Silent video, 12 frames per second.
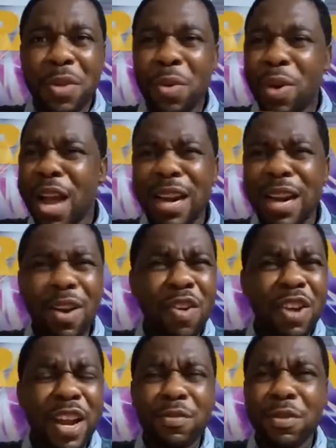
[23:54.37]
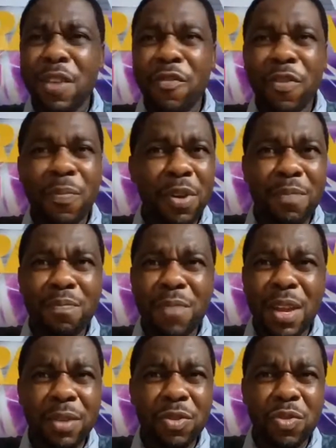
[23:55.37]
You can't connect with everybody in
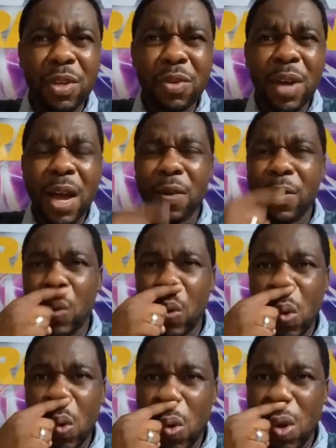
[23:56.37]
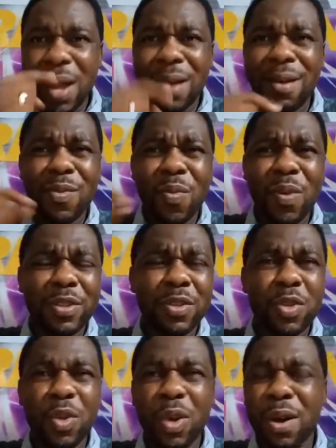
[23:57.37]
ministry. You got to know who God wants
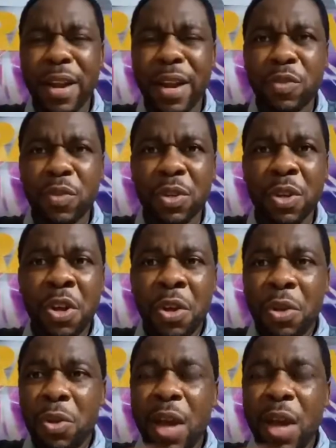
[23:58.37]
you to connect with.